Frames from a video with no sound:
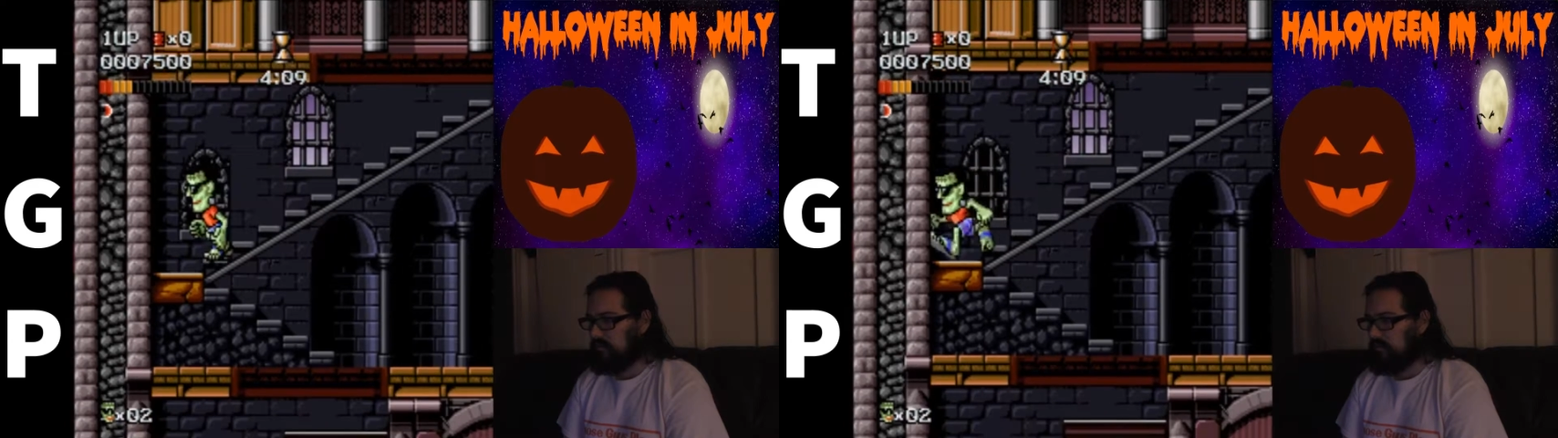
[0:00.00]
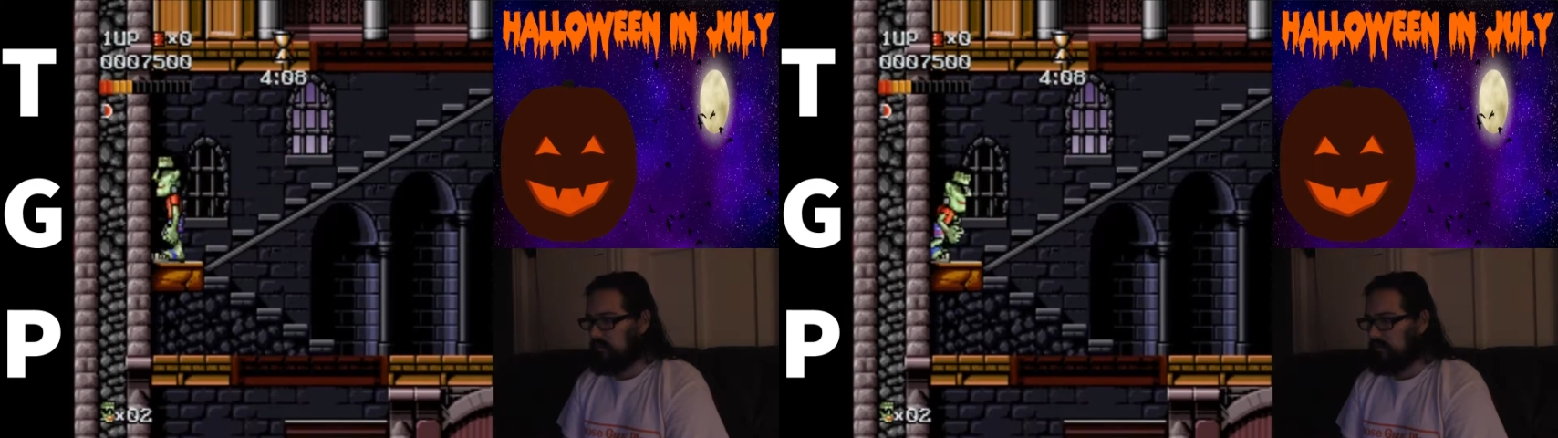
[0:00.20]

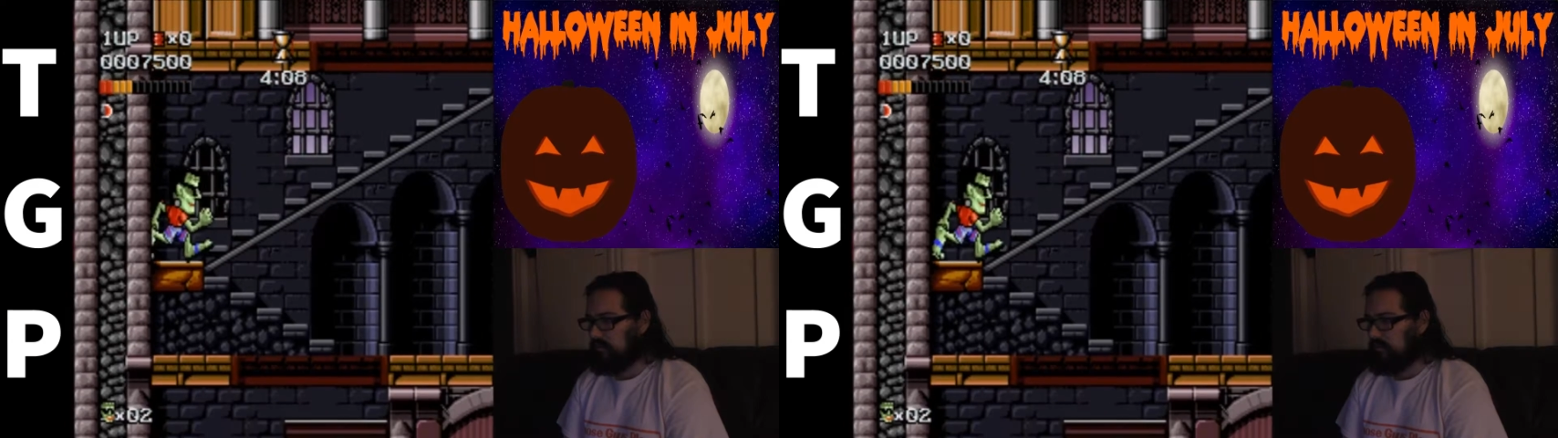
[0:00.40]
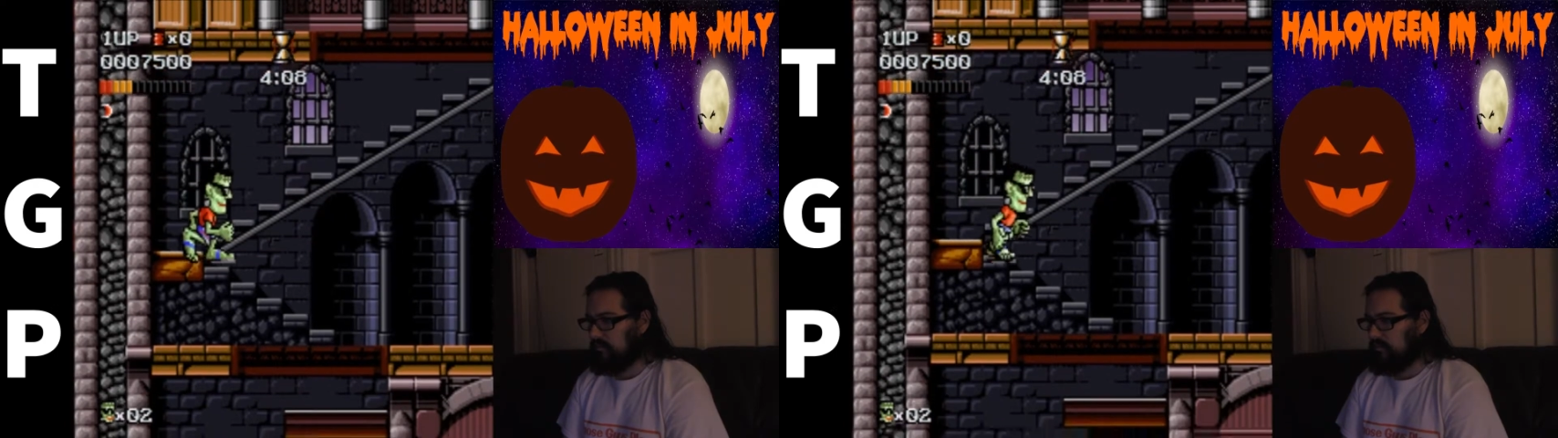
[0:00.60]

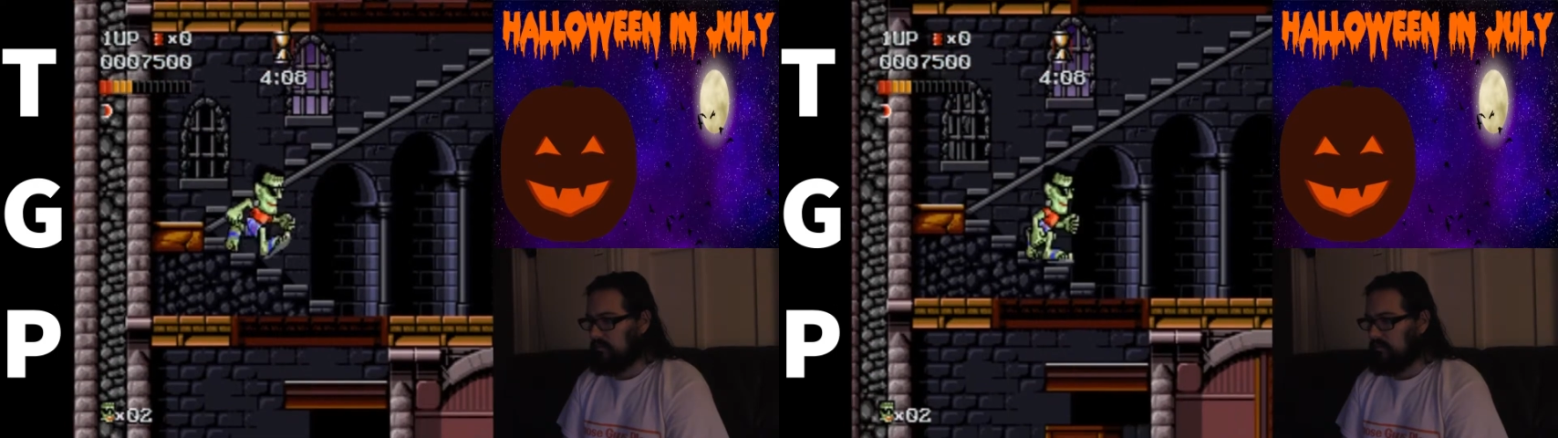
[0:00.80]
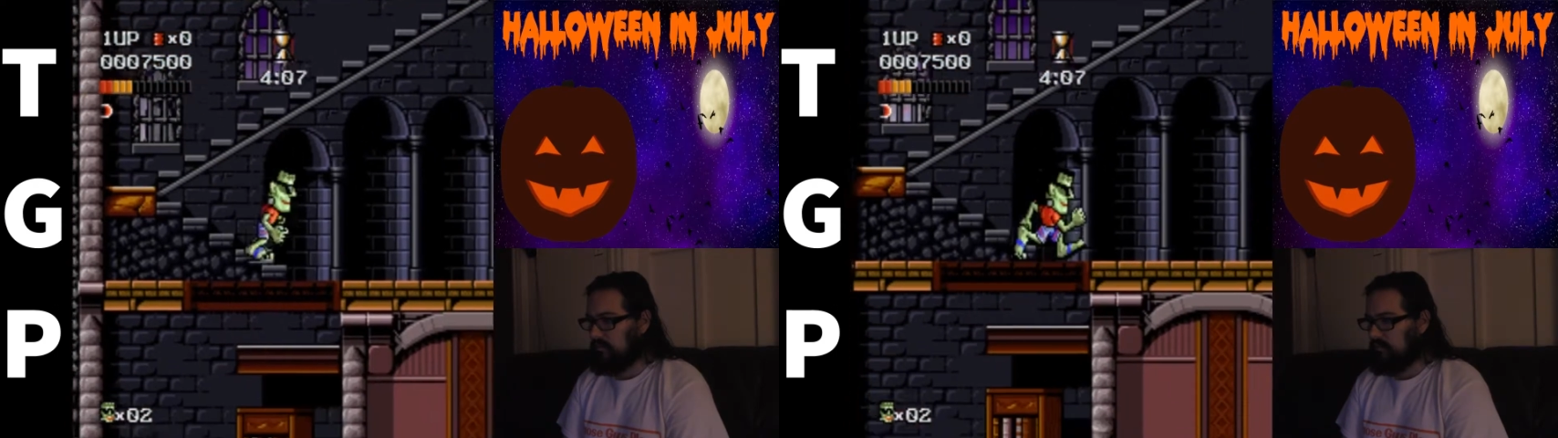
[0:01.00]

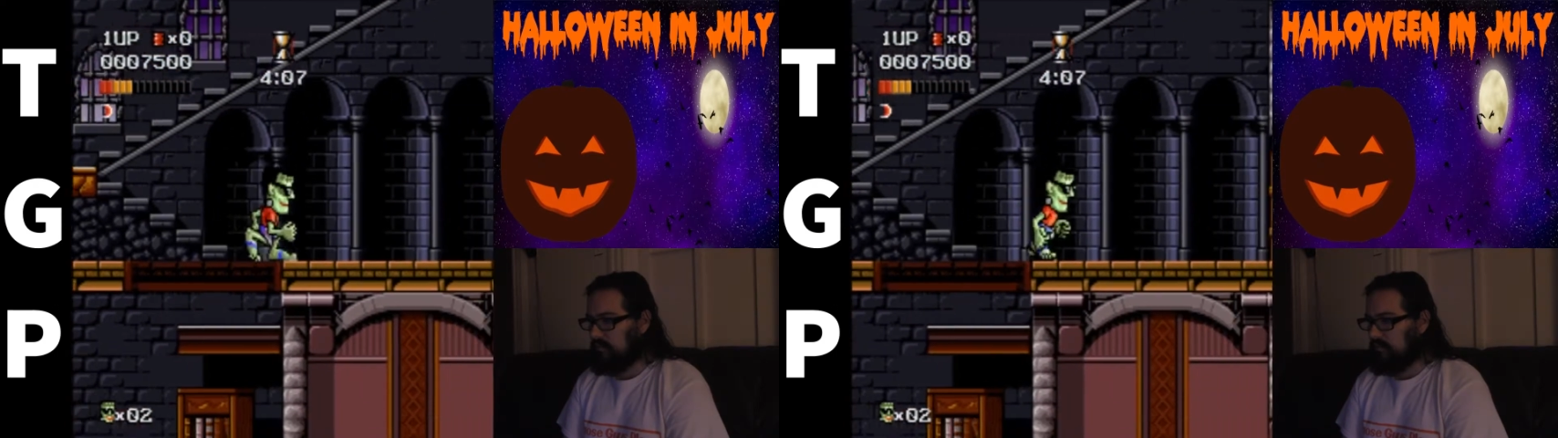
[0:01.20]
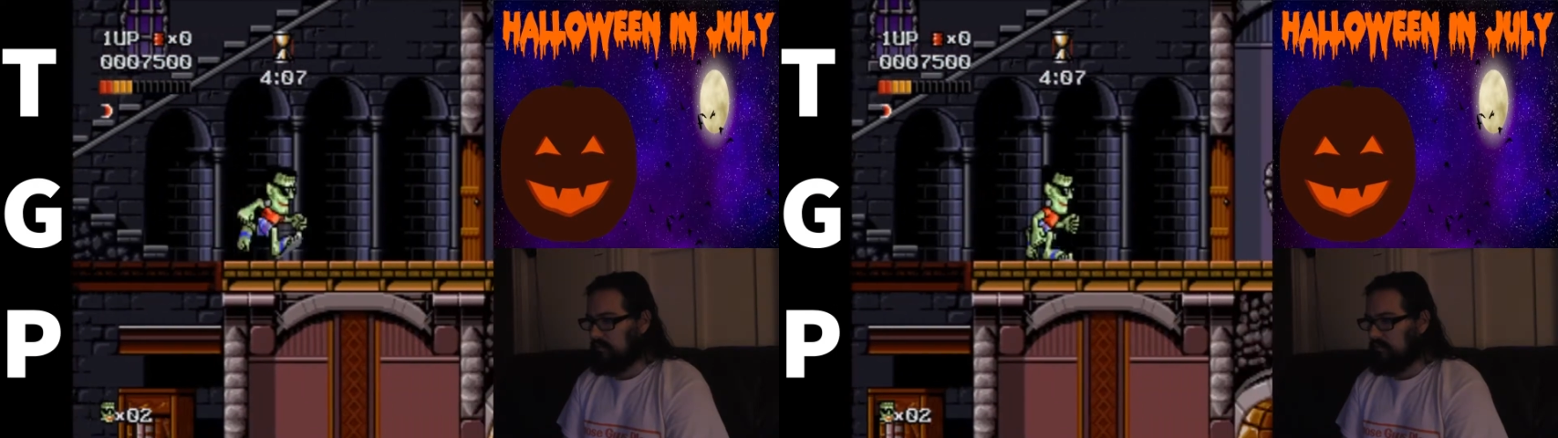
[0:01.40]

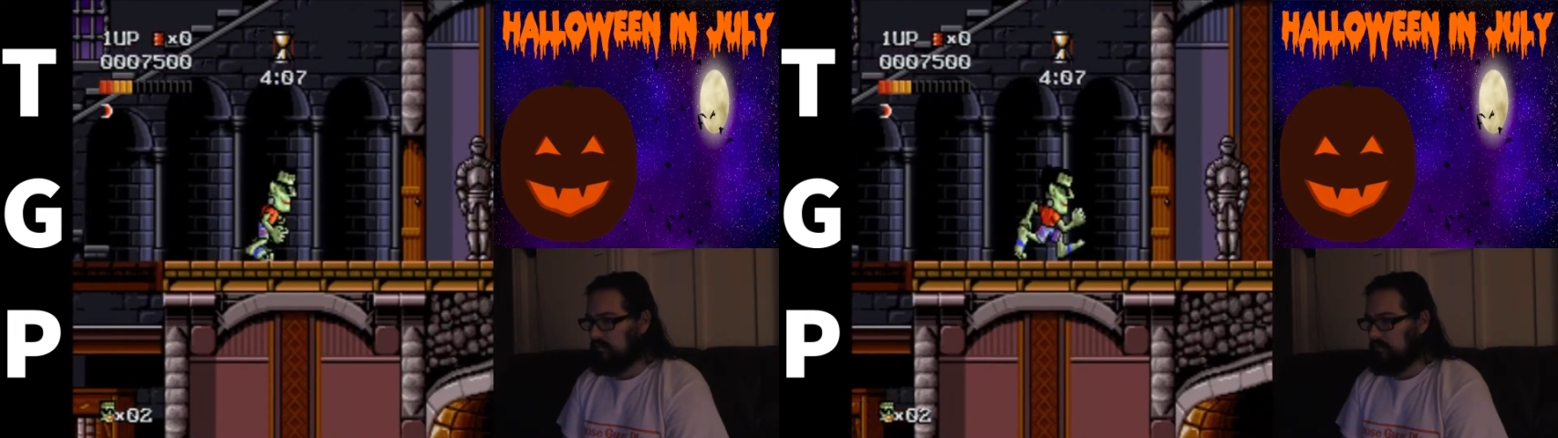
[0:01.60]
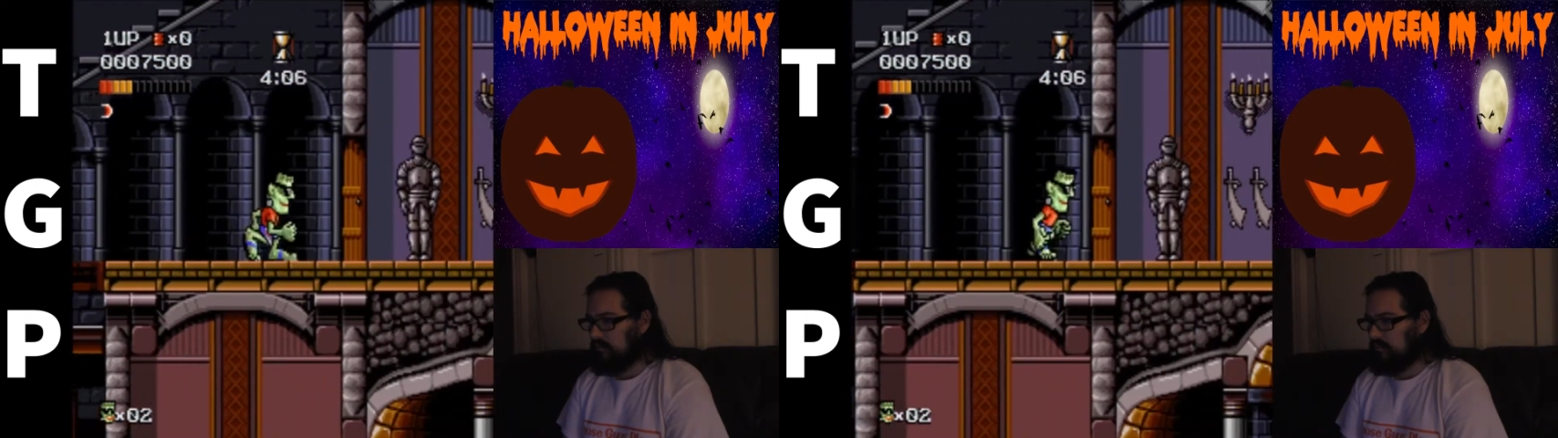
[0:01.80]
Nothing is said.